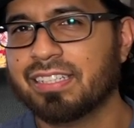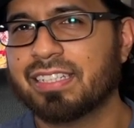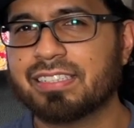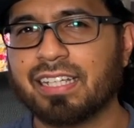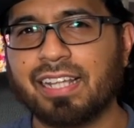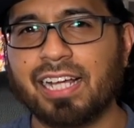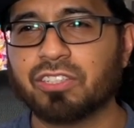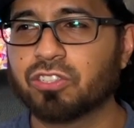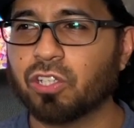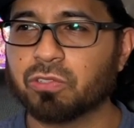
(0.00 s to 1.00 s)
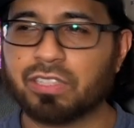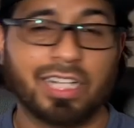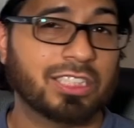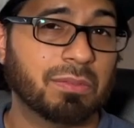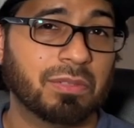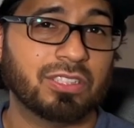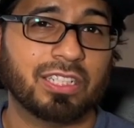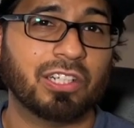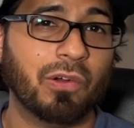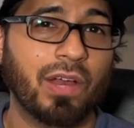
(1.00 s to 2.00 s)
This allows those customers
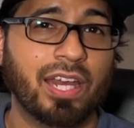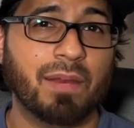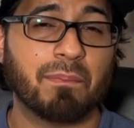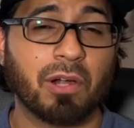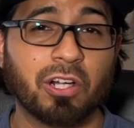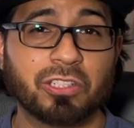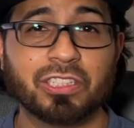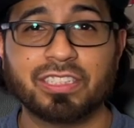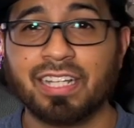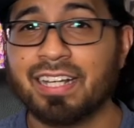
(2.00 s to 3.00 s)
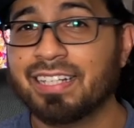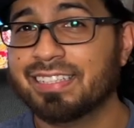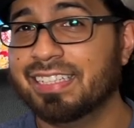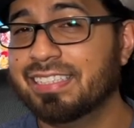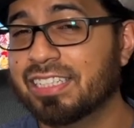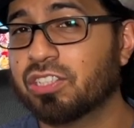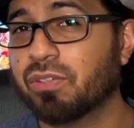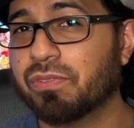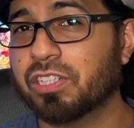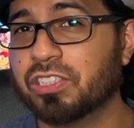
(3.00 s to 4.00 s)
that go ahead and purchase the digital
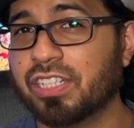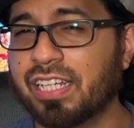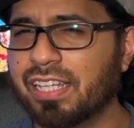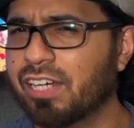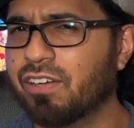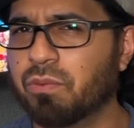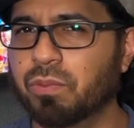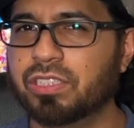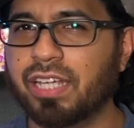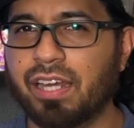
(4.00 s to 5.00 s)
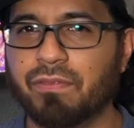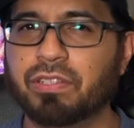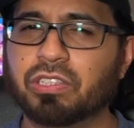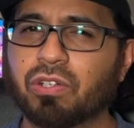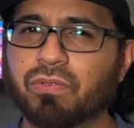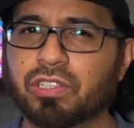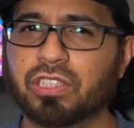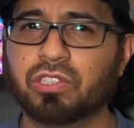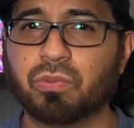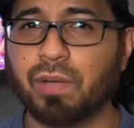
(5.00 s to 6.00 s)
version and later on wish they had a physical
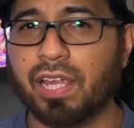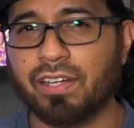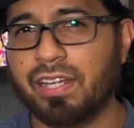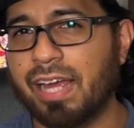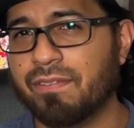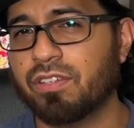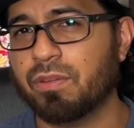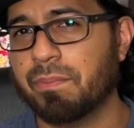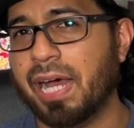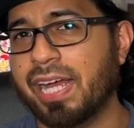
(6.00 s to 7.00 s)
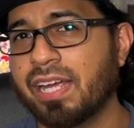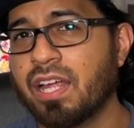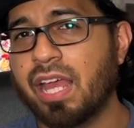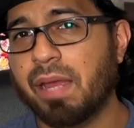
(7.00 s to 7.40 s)
version, to rather than having to buy a